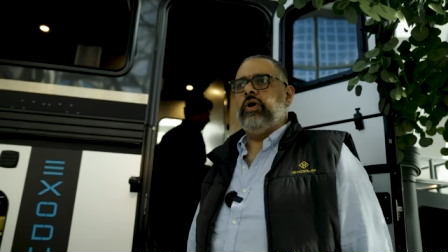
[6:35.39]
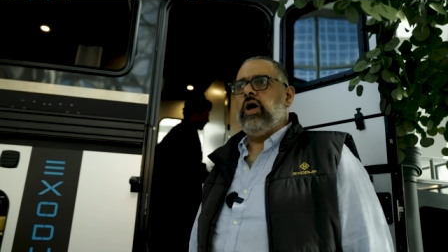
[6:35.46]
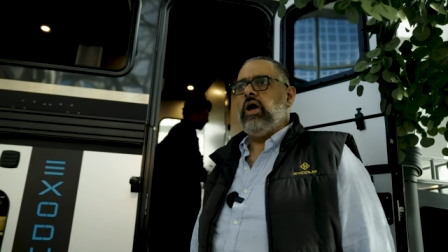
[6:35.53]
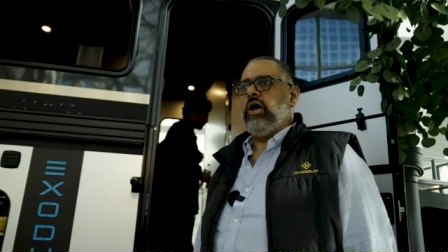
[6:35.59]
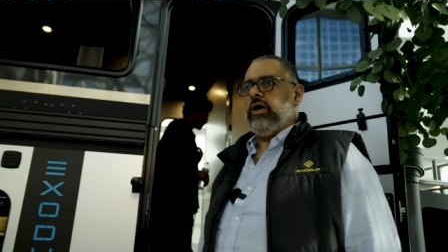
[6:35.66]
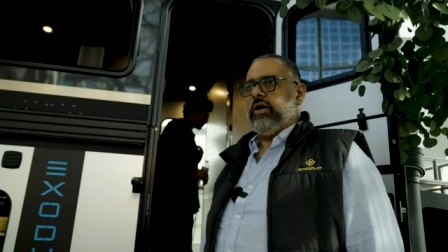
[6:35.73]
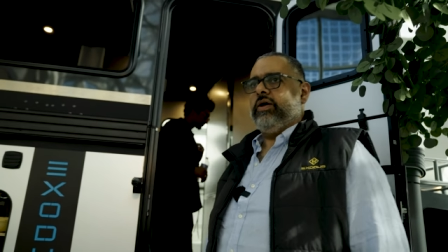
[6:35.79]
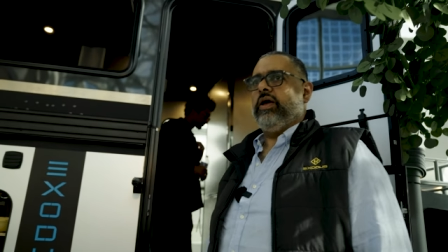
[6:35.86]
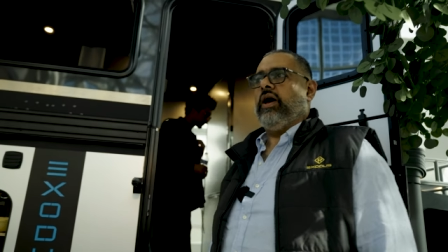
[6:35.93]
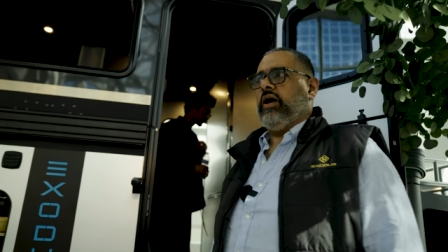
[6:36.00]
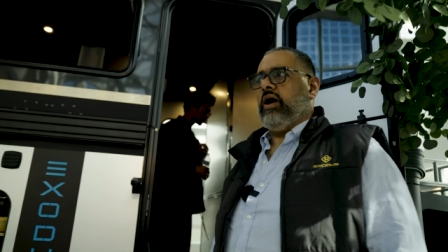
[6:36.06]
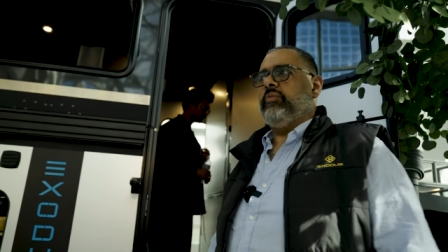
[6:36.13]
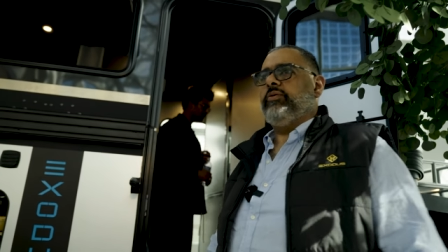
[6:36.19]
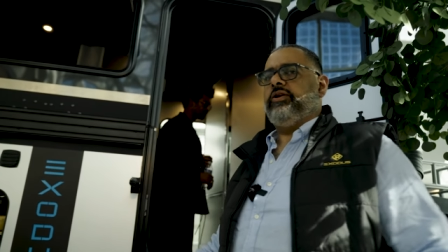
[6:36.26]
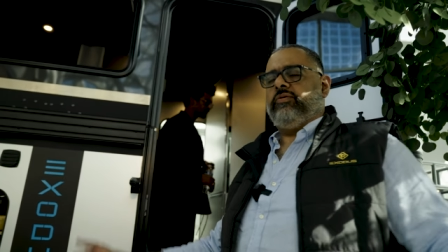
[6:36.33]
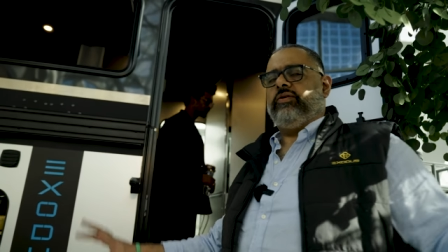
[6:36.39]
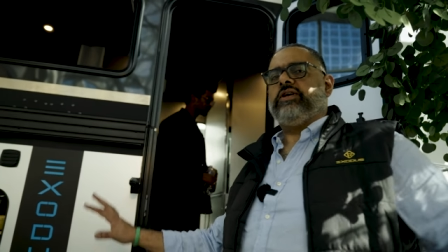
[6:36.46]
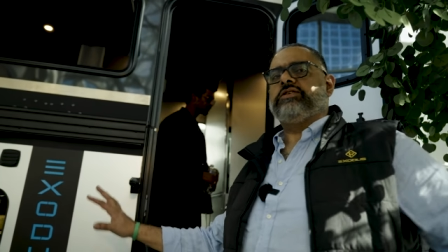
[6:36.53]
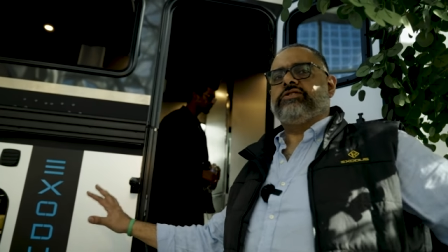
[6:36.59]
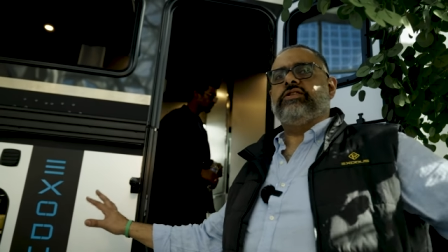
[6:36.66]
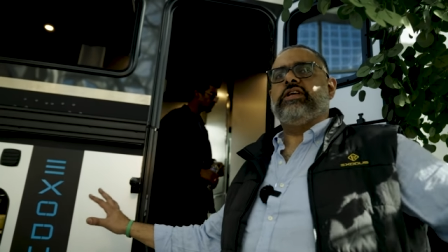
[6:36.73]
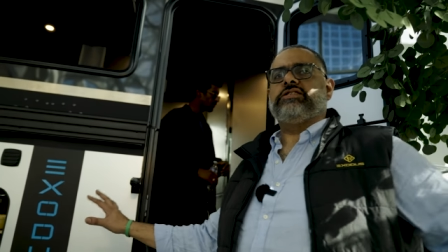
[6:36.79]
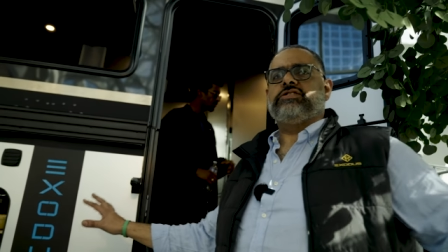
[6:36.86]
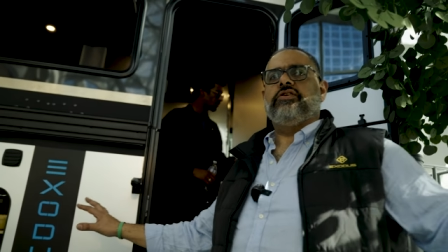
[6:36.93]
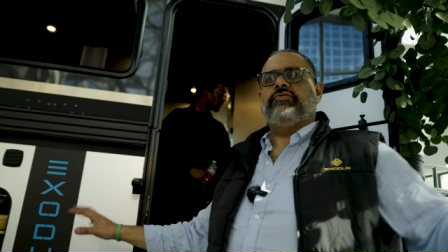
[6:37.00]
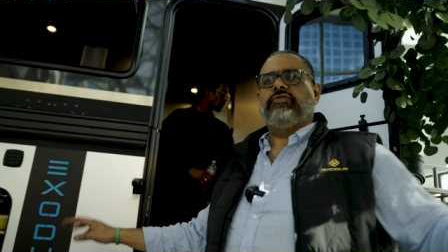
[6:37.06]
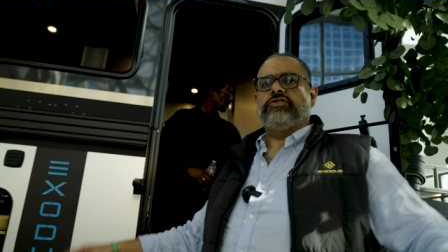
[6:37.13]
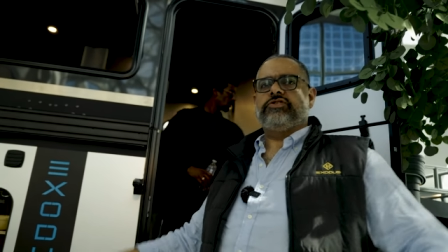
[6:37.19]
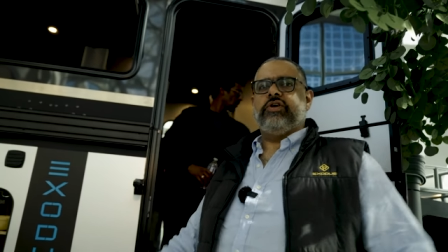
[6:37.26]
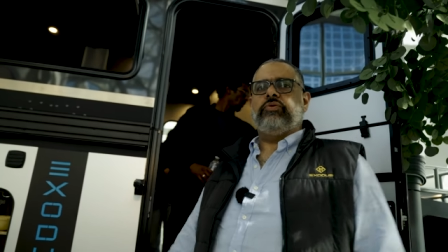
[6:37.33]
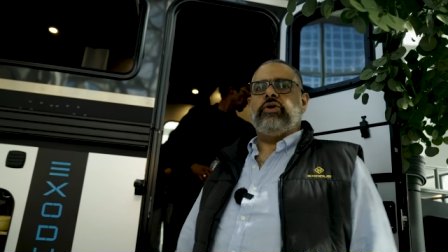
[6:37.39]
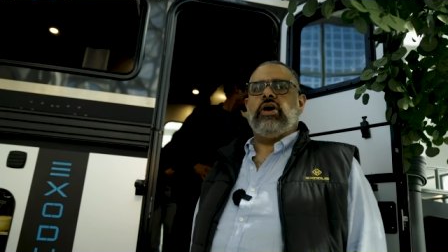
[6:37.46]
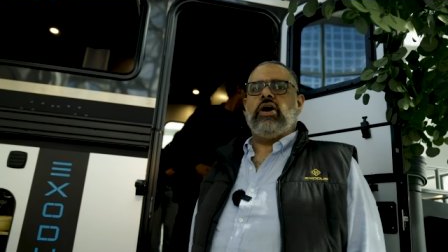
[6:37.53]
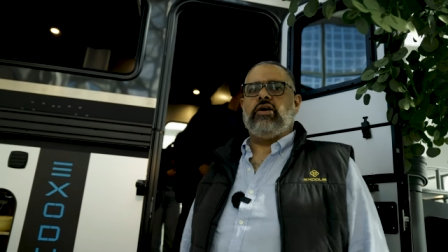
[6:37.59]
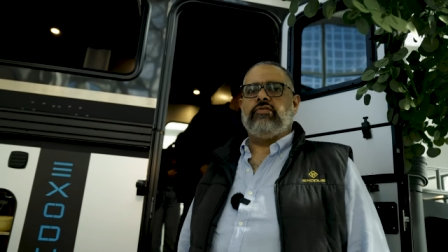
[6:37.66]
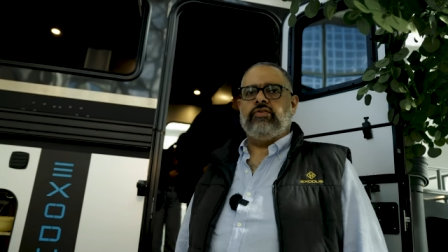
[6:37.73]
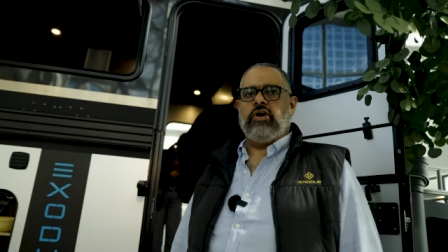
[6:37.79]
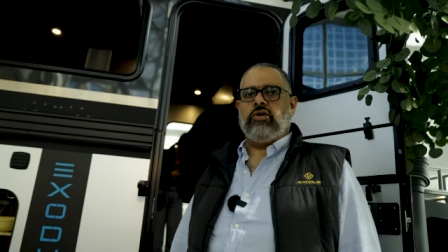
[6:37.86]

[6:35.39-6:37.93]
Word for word: Uh, yeah, I mean, that's that's the first that we have okay.